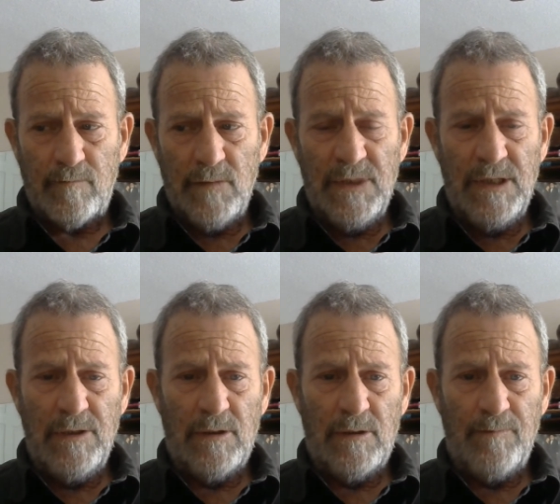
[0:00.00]

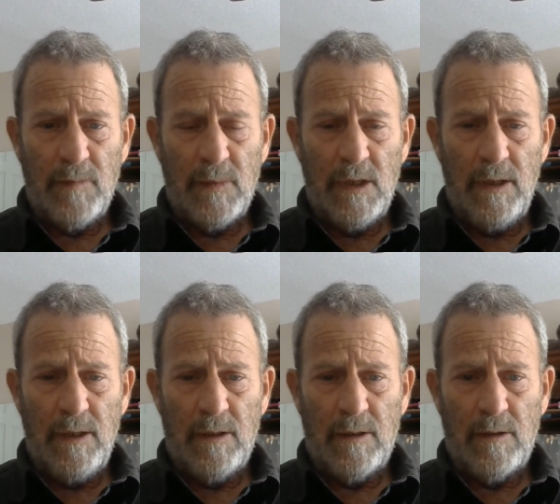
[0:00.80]
deal
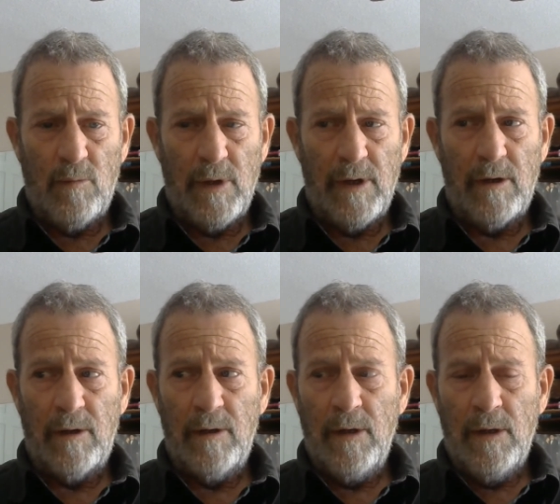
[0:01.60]
uh,
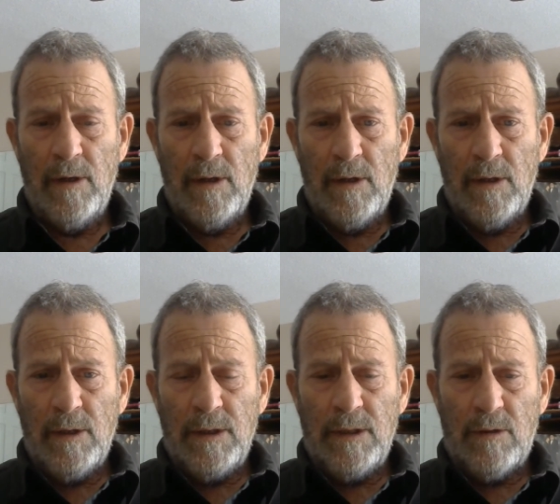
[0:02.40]
where
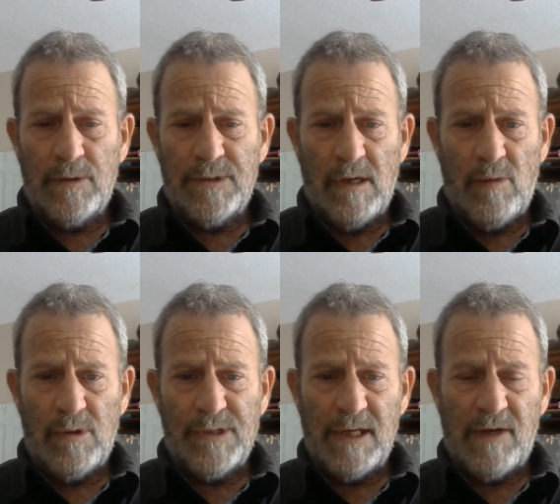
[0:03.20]
you know it's
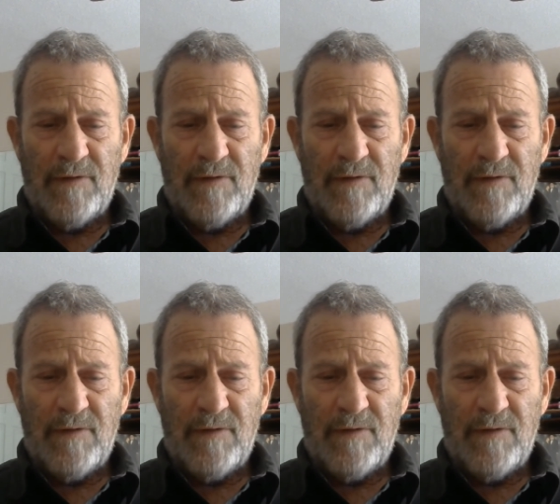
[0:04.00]
almost like a